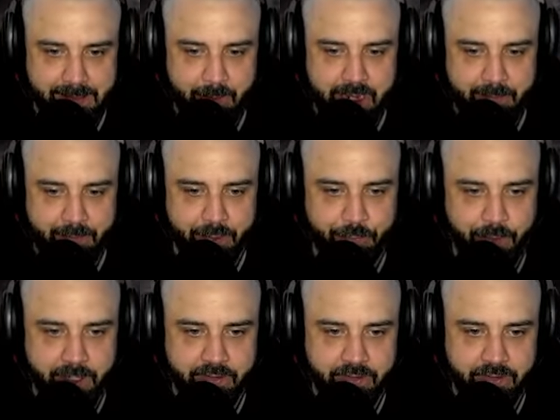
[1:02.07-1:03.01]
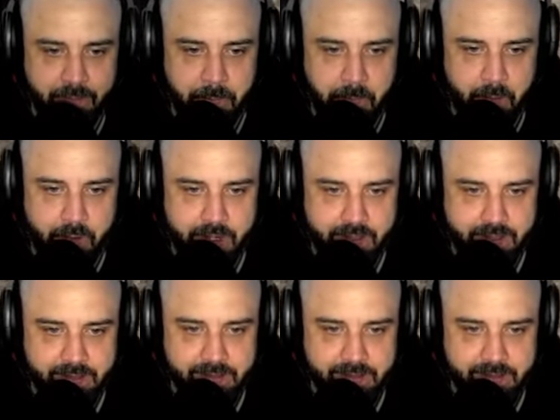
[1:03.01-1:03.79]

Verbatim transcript: we have to fix at some point.